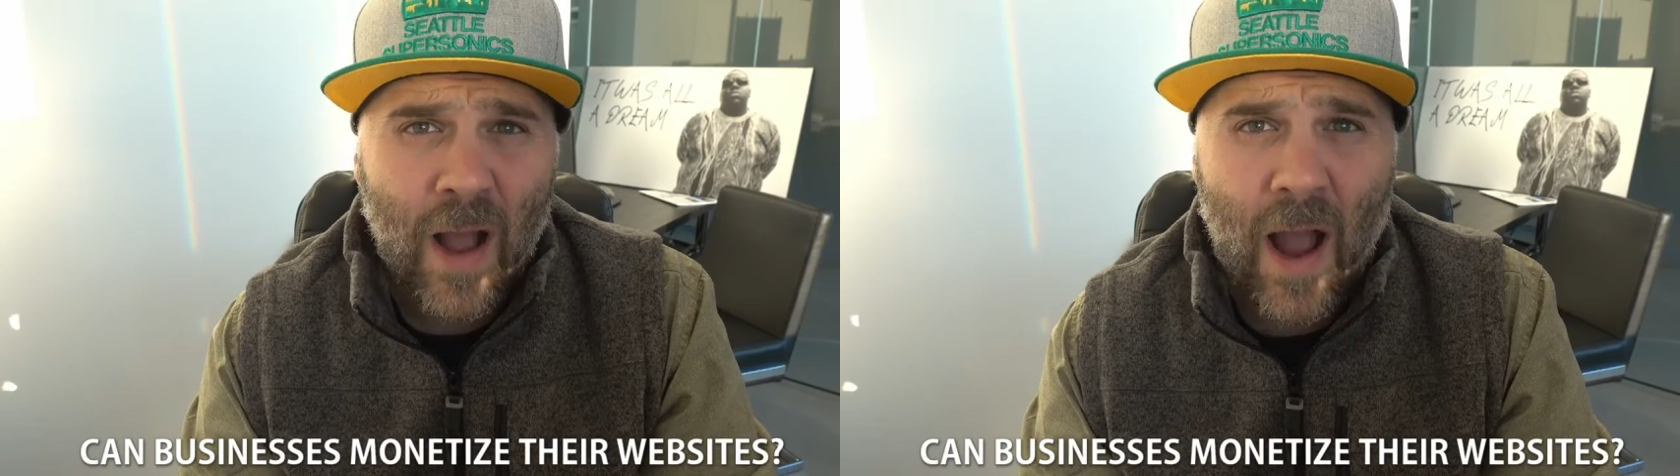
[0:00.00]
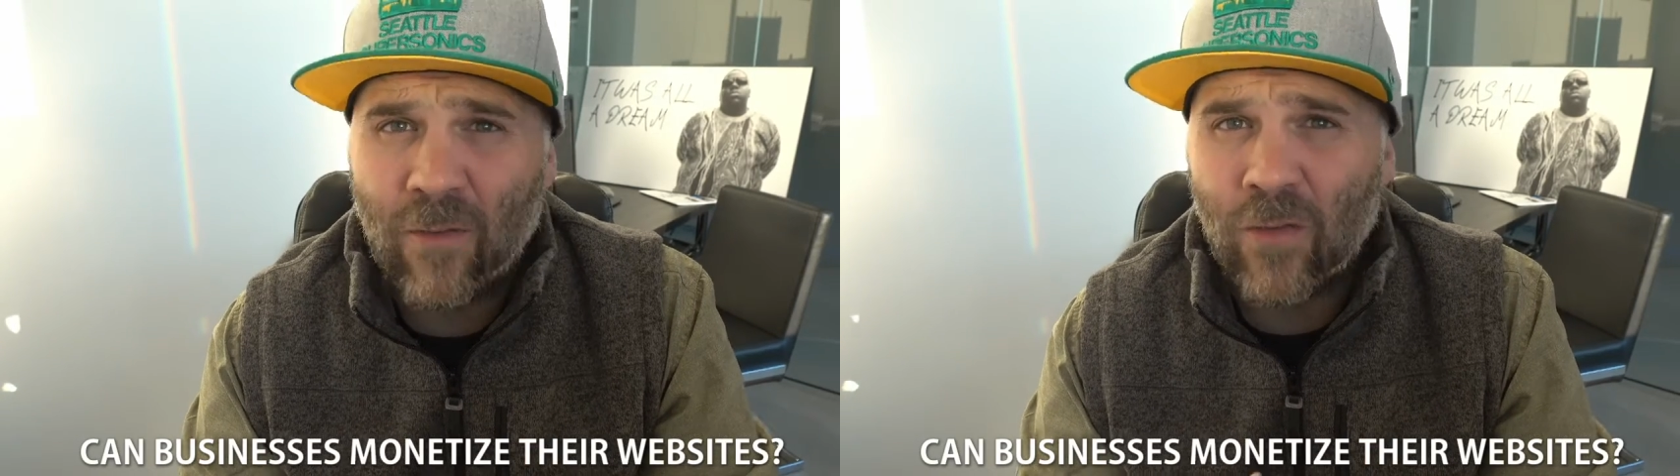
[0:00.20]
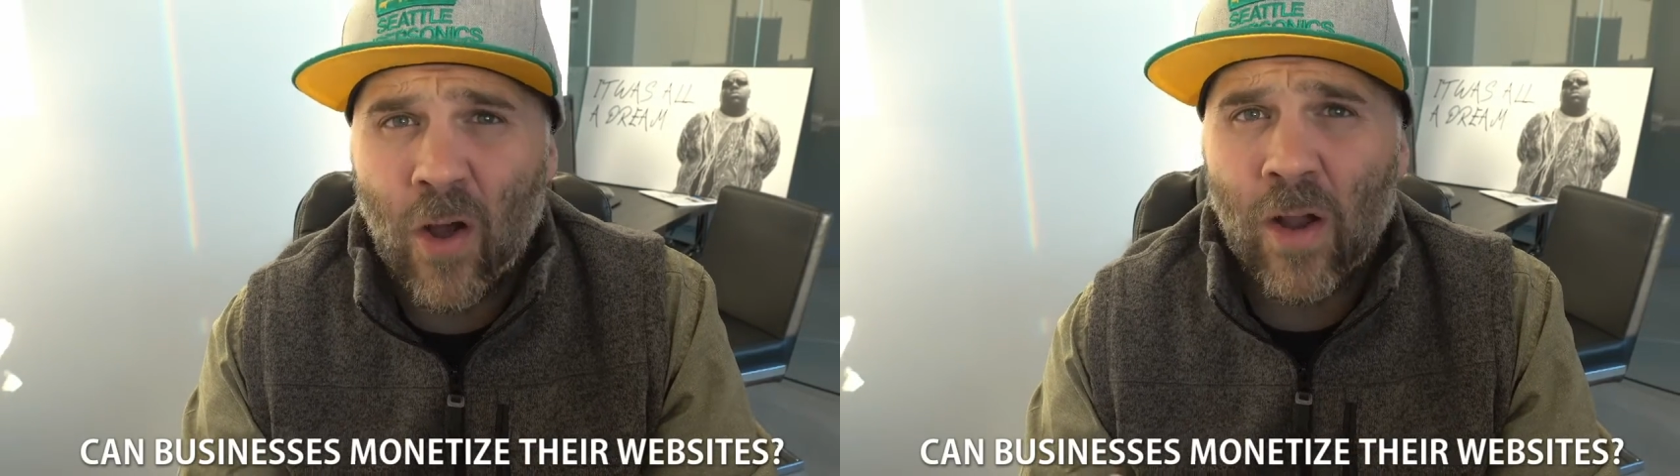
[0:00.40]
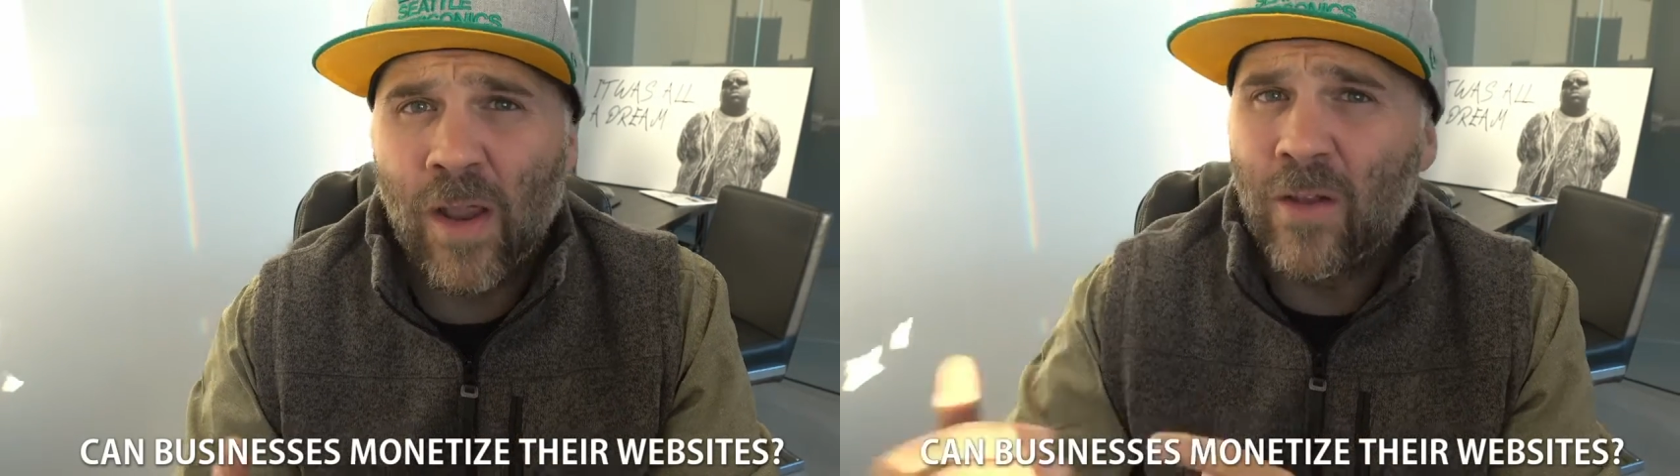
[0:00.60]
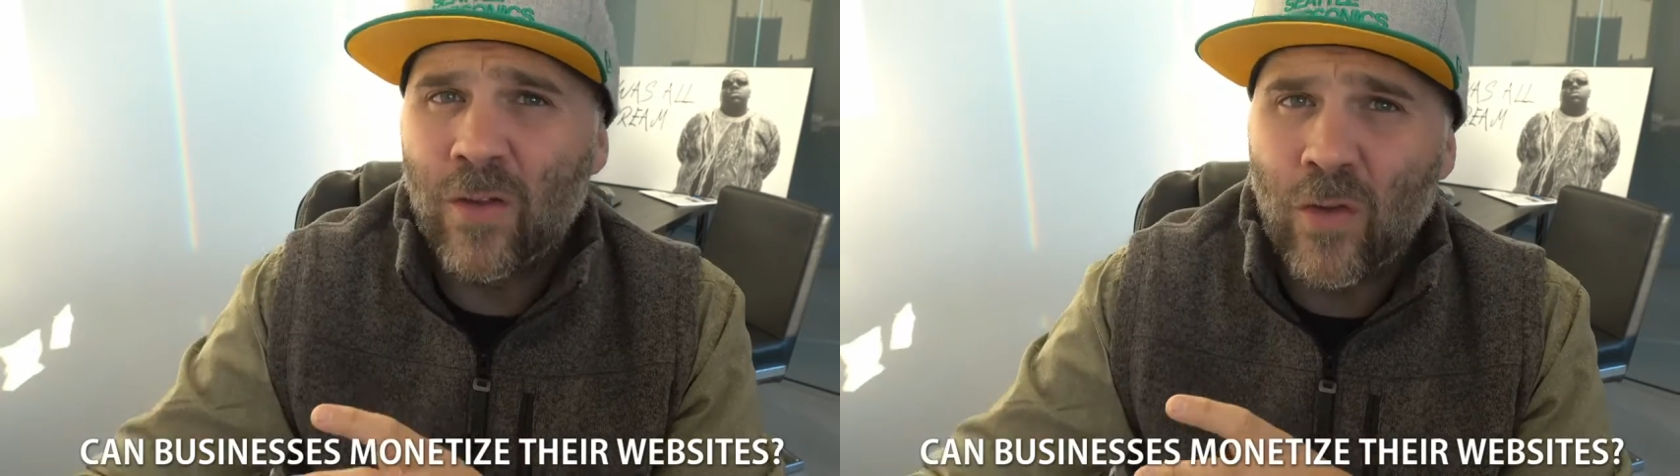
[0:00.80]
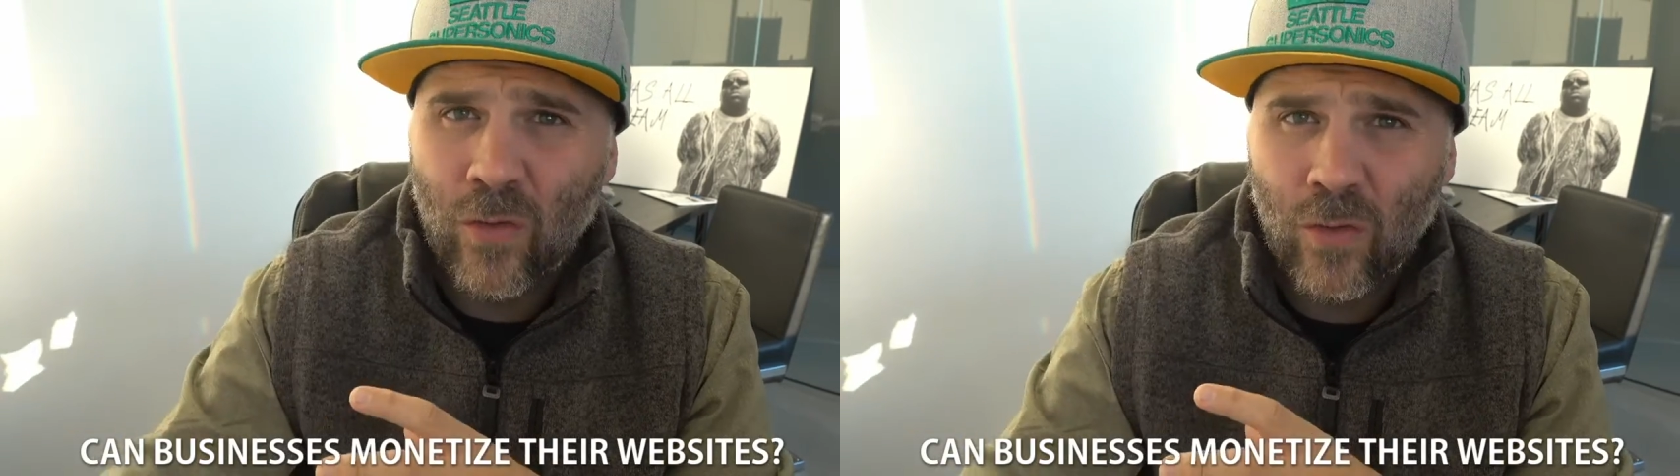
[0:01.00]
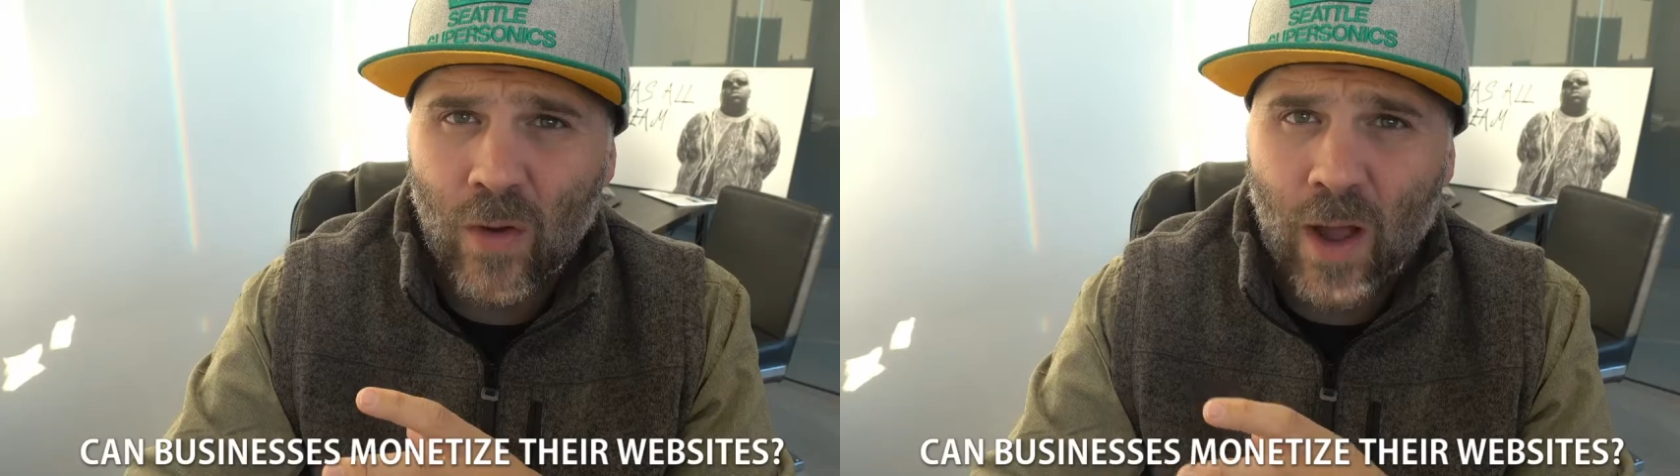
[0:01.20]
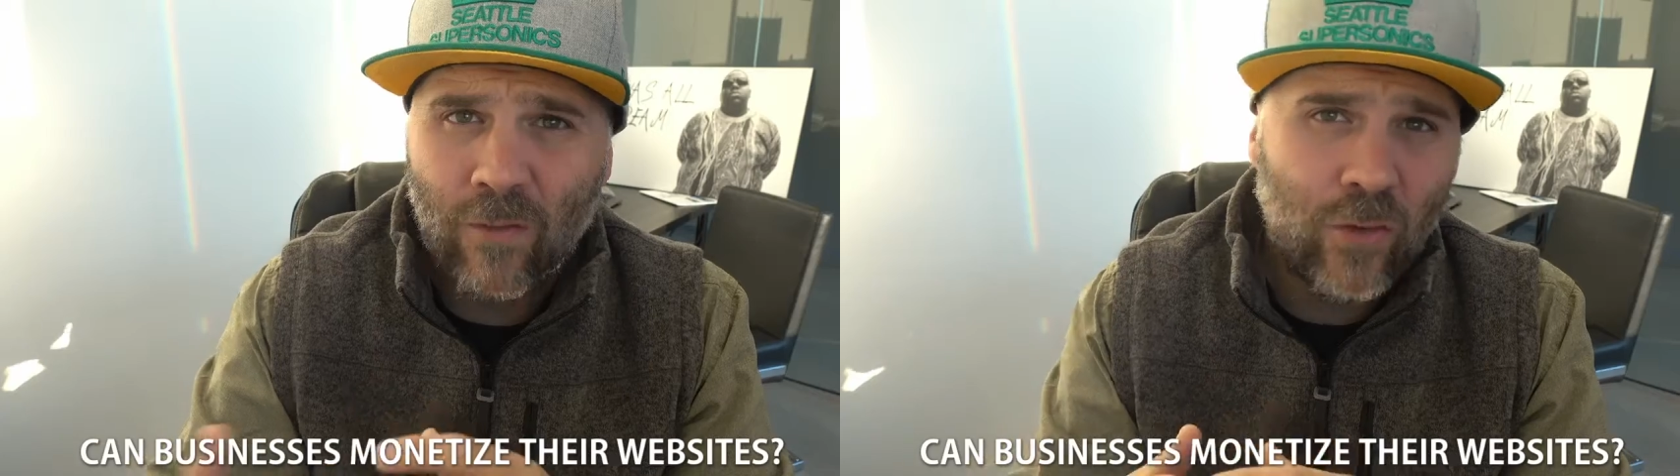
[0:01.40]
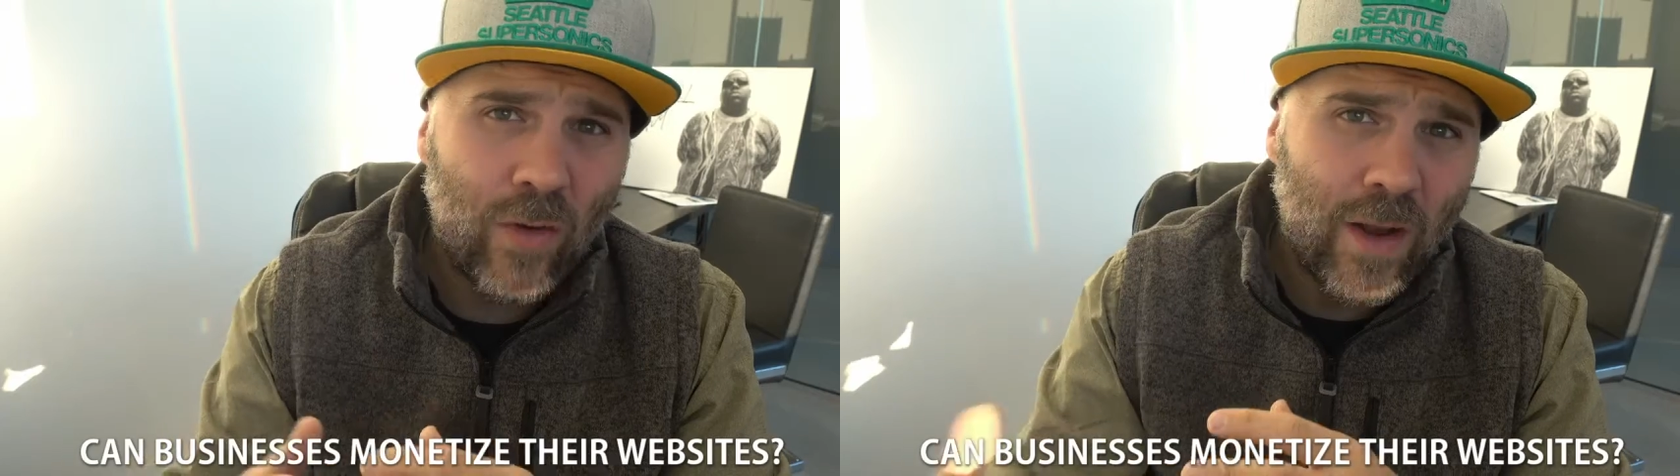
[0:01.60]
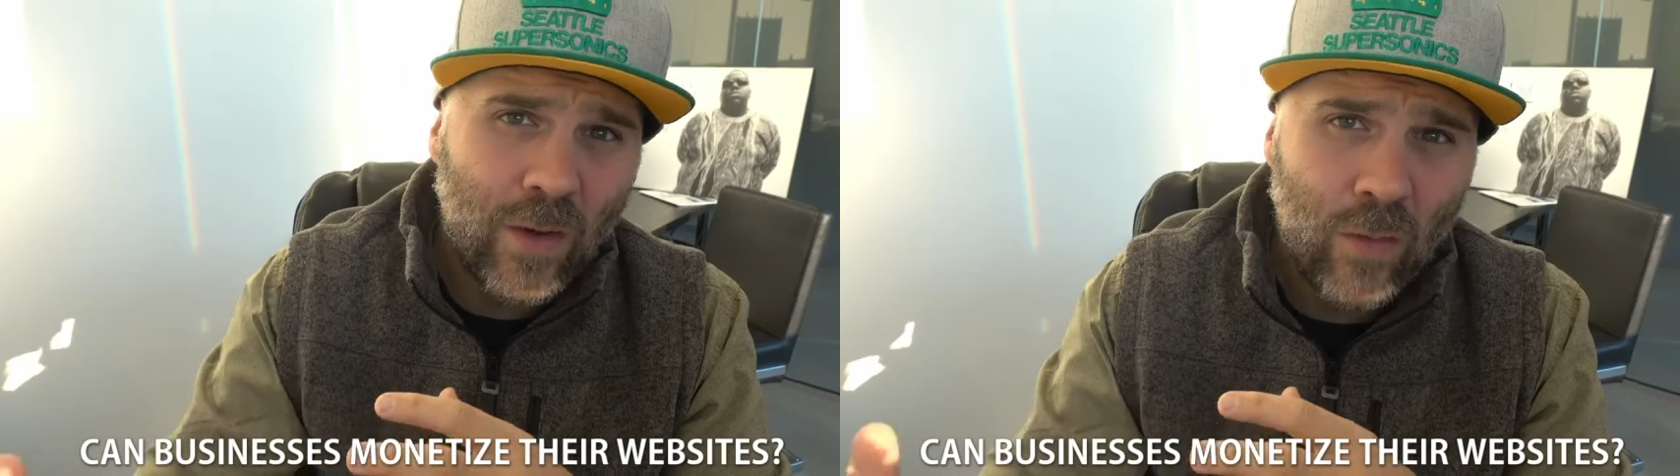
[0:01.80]
I've
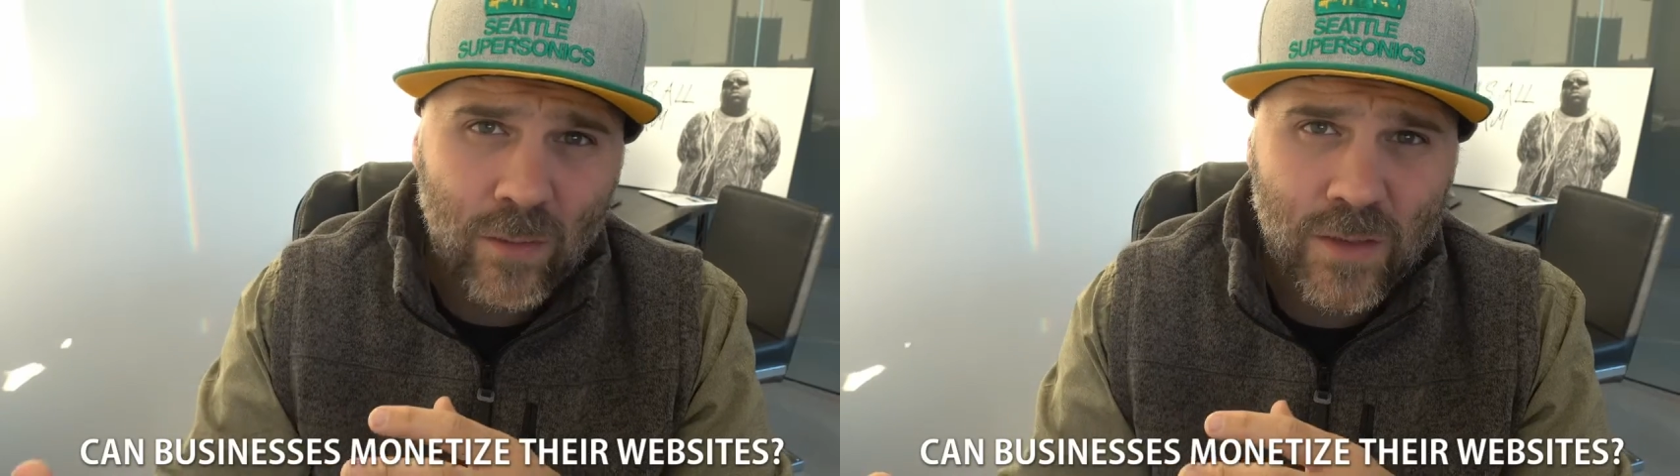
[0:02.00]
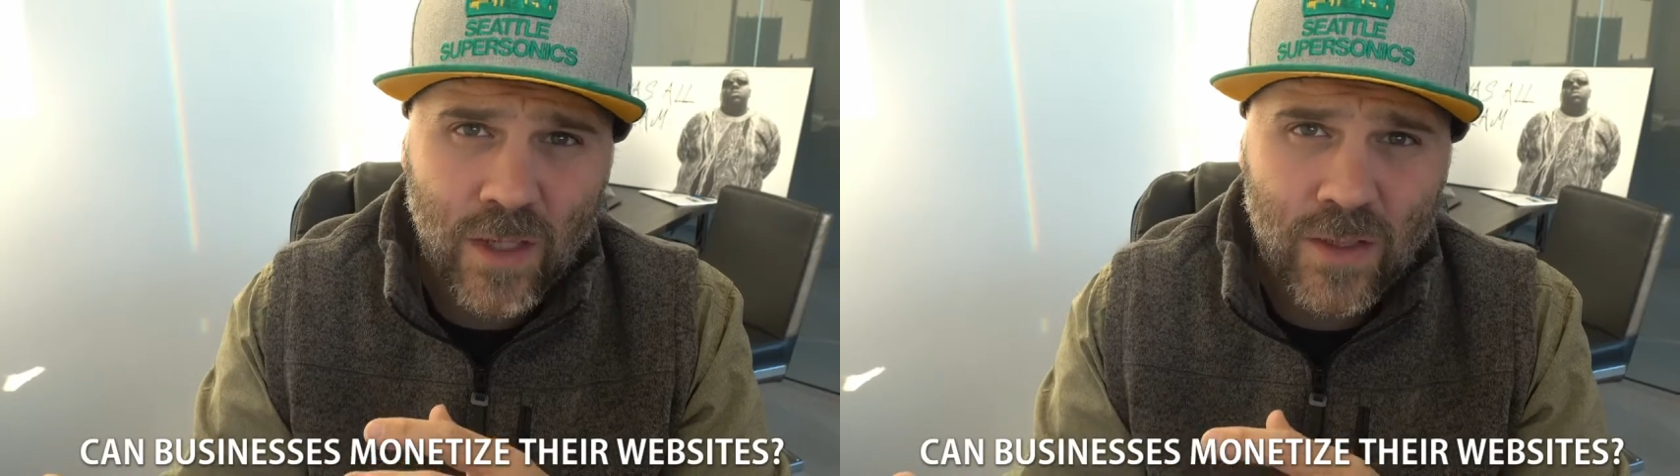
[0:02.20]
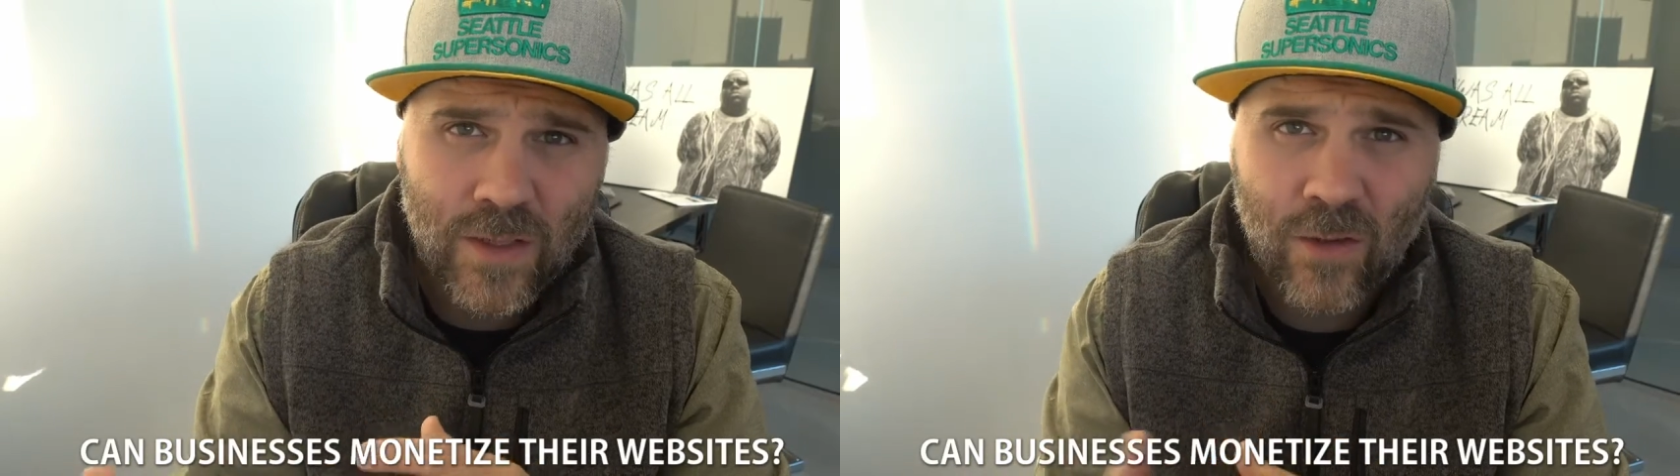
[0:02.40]
created websites.